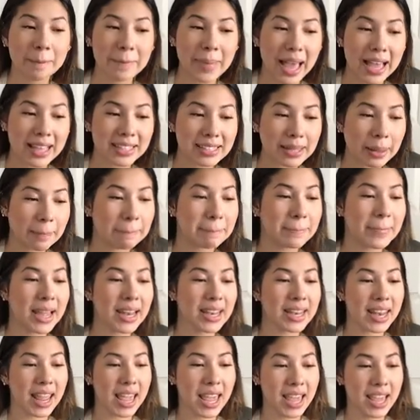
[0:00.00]
Mask
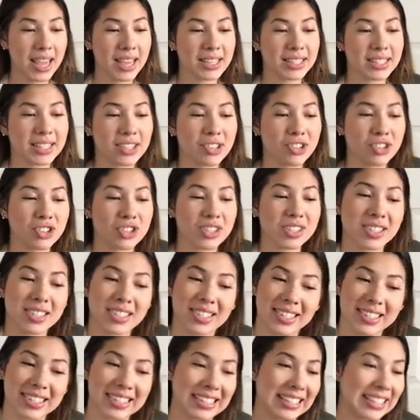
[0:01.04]
Mondays. It's
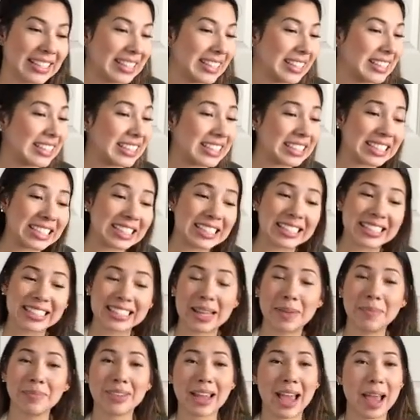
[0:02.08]
just
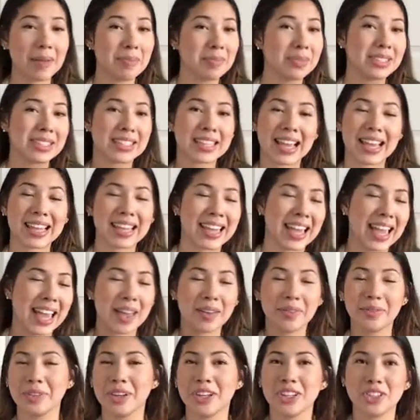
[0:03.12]
sometimes I
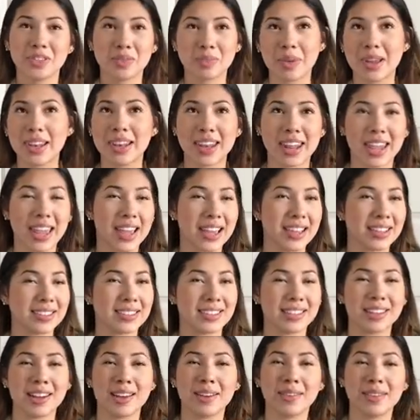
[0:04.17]
can't reach Mondays,
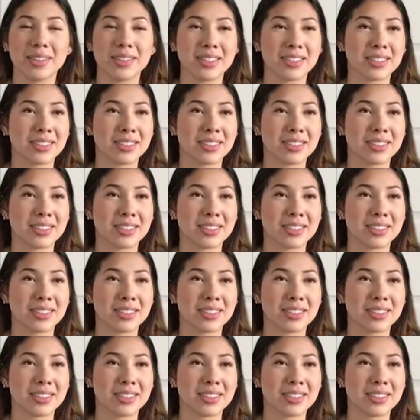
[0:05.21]
you know.